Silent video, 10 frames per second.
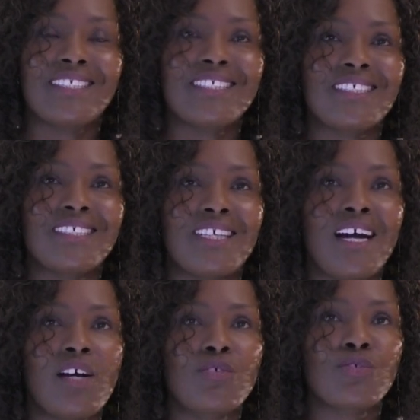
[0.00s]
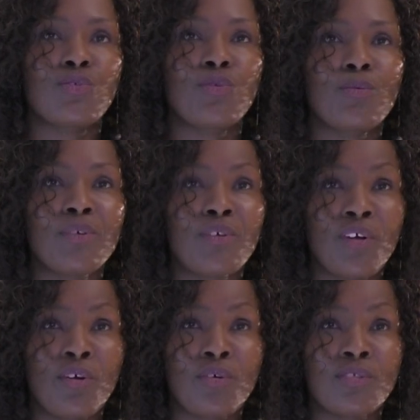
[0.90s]
teach us how to do
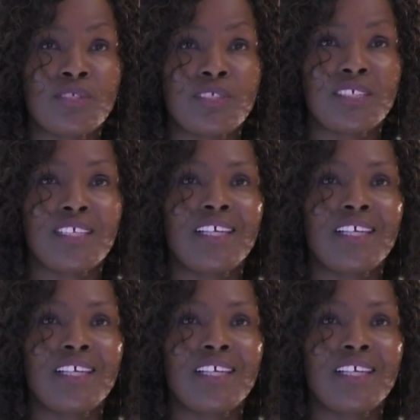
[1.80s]
miracles